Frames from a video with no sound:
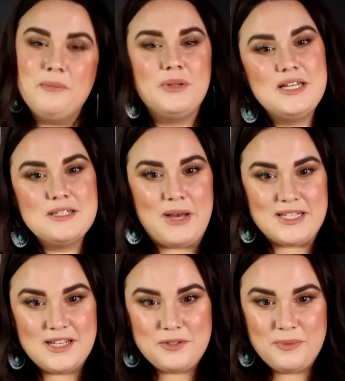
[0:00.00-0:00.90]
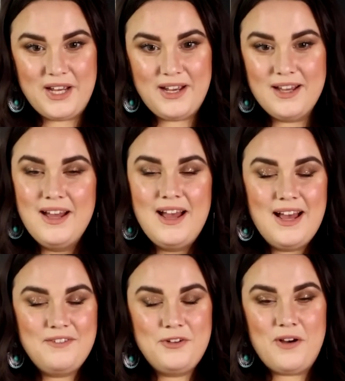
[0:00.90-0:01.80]
Please message me
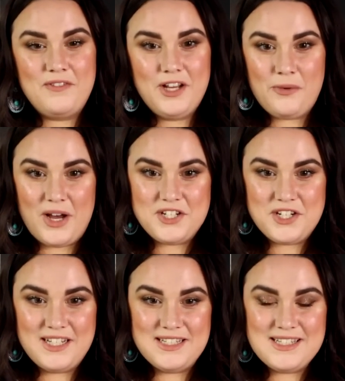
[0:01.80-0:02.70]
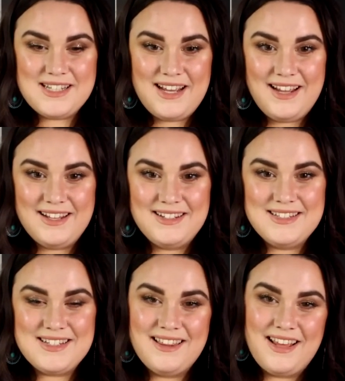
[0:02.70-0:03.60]
if you have any questions,
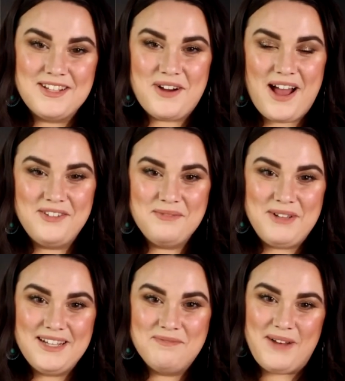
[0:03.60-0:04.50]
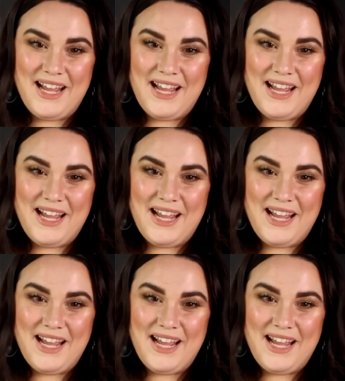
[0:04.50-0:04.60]
and thanks for having me. Bye.